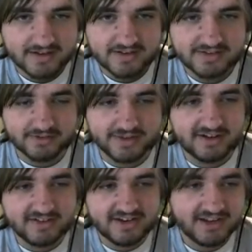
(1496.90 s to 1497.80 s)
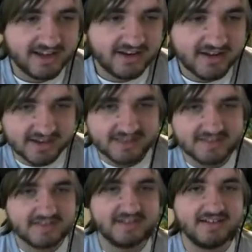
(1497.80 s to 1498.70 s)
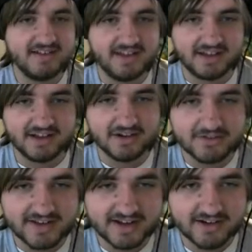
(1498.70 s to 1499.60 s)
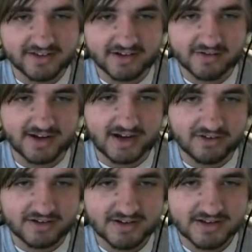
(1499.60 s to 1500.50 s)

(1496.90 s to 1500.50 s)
So there's 10 nuts. He goes down on the ground.